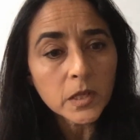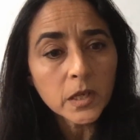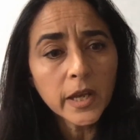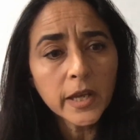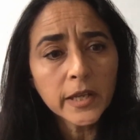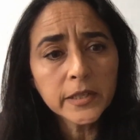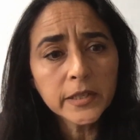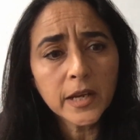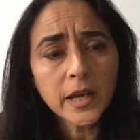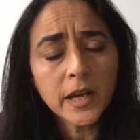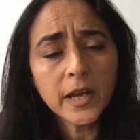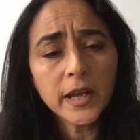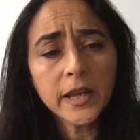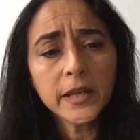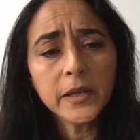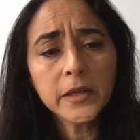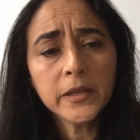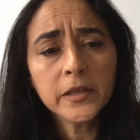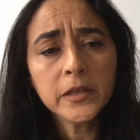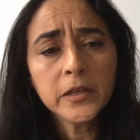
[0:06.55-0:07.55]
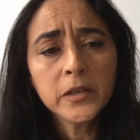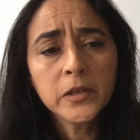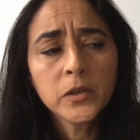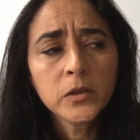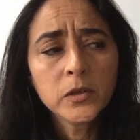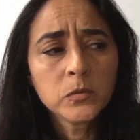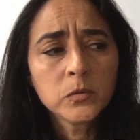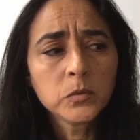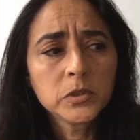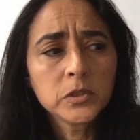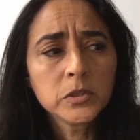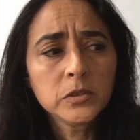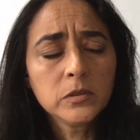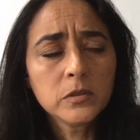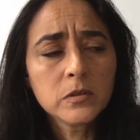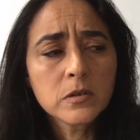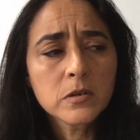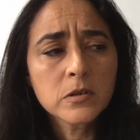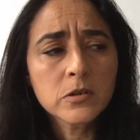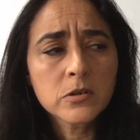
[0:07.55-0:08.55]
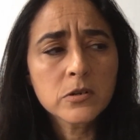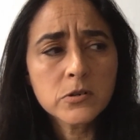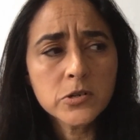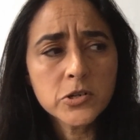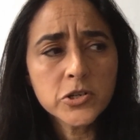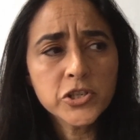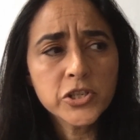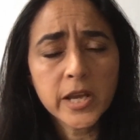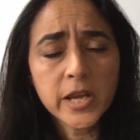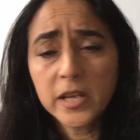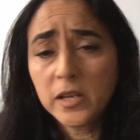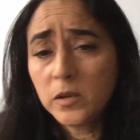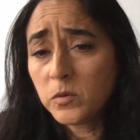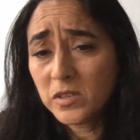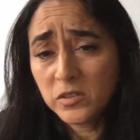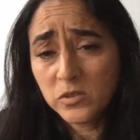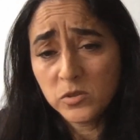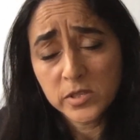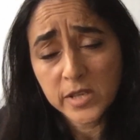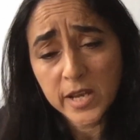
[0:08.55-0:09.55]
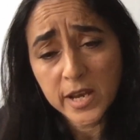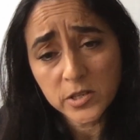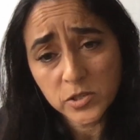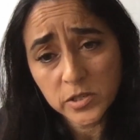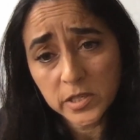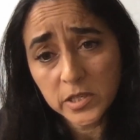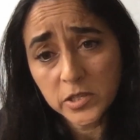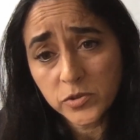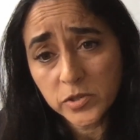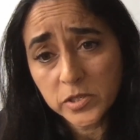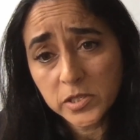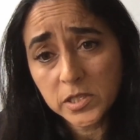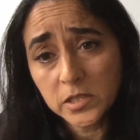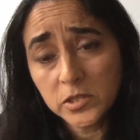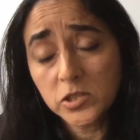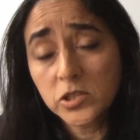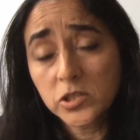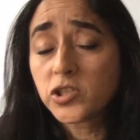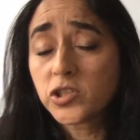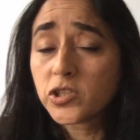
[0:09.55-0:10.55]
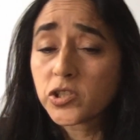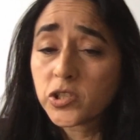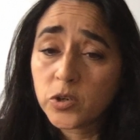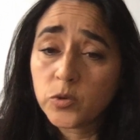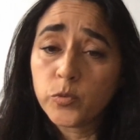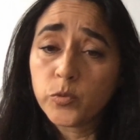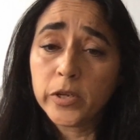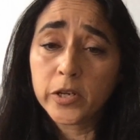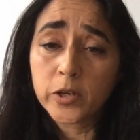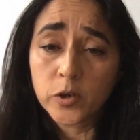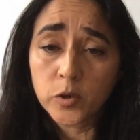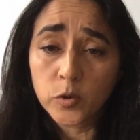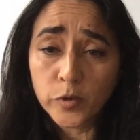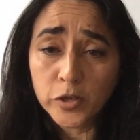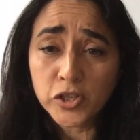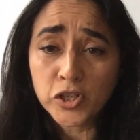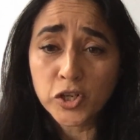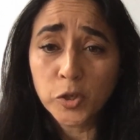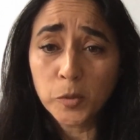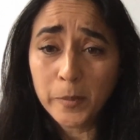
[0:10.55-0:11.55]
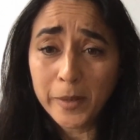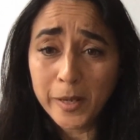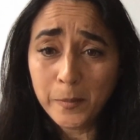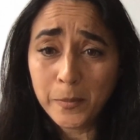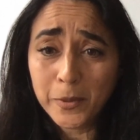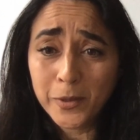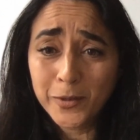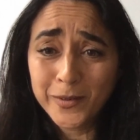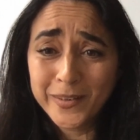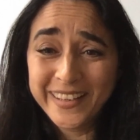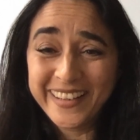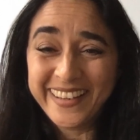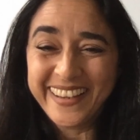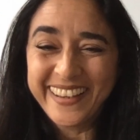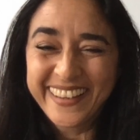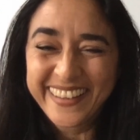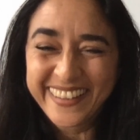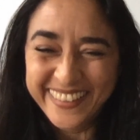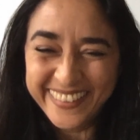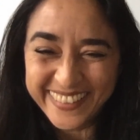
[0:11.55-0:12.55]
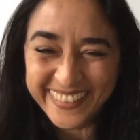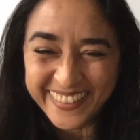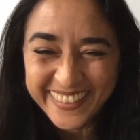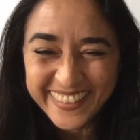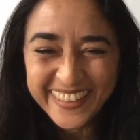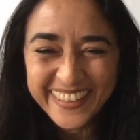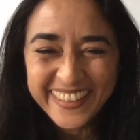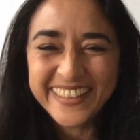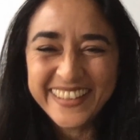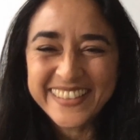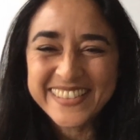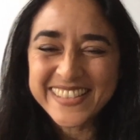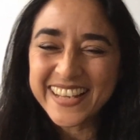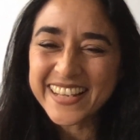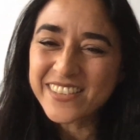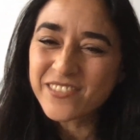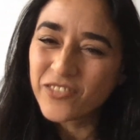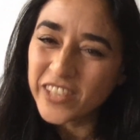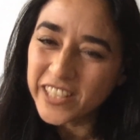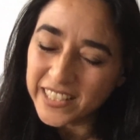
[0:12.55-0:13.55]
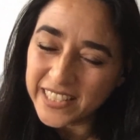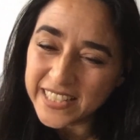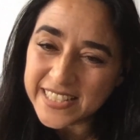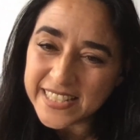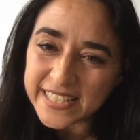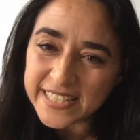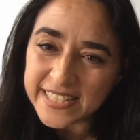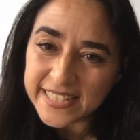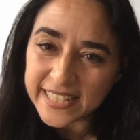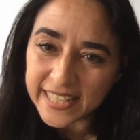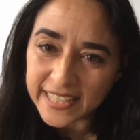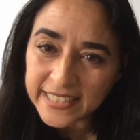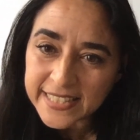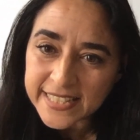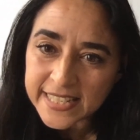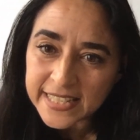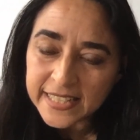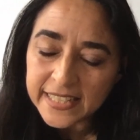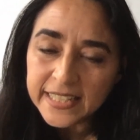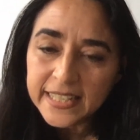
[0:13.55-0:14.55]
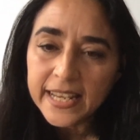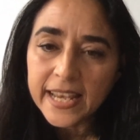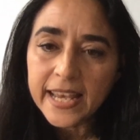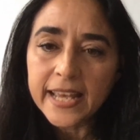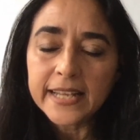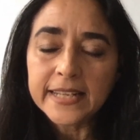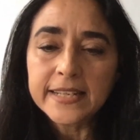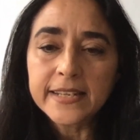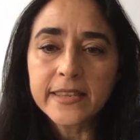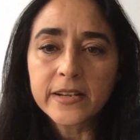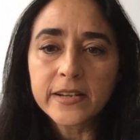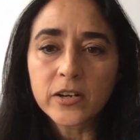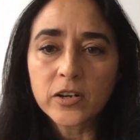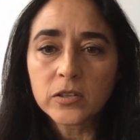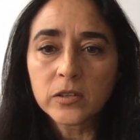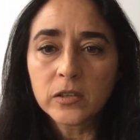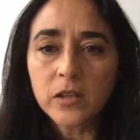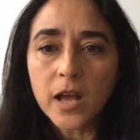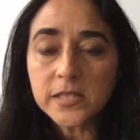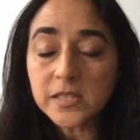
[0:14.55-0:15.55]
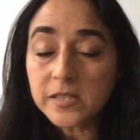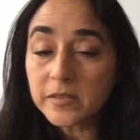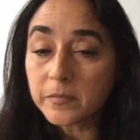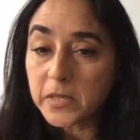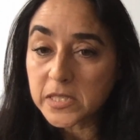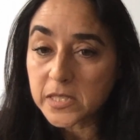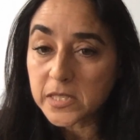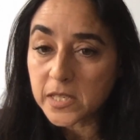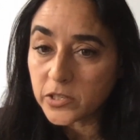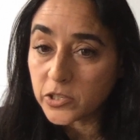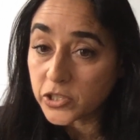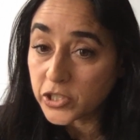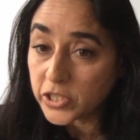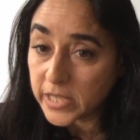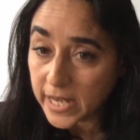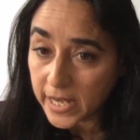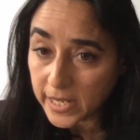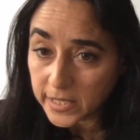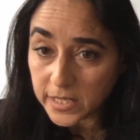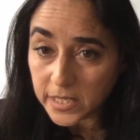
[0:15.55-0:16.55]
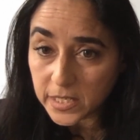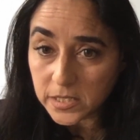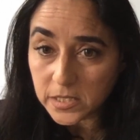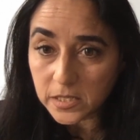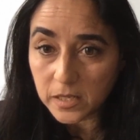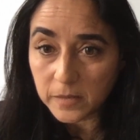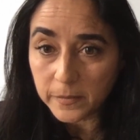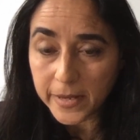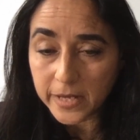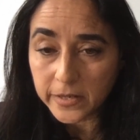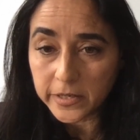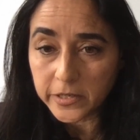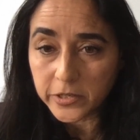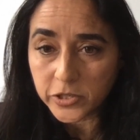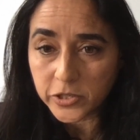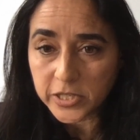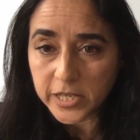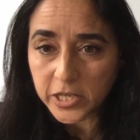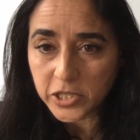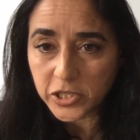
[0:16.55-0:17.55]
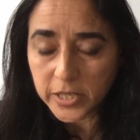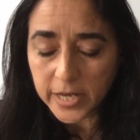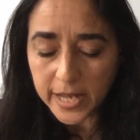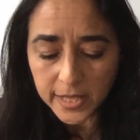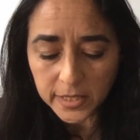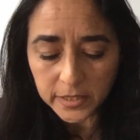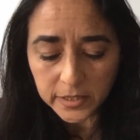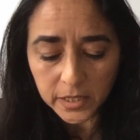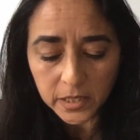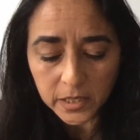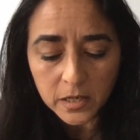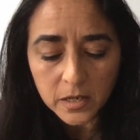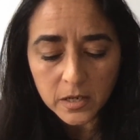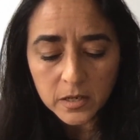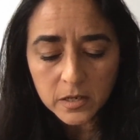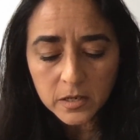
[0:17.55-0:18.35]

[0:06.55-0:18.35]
And I would urge anyone who's actually interested to just go read her original paper. it's like really succinct, and there are lots of misunderstandings about intersectionality.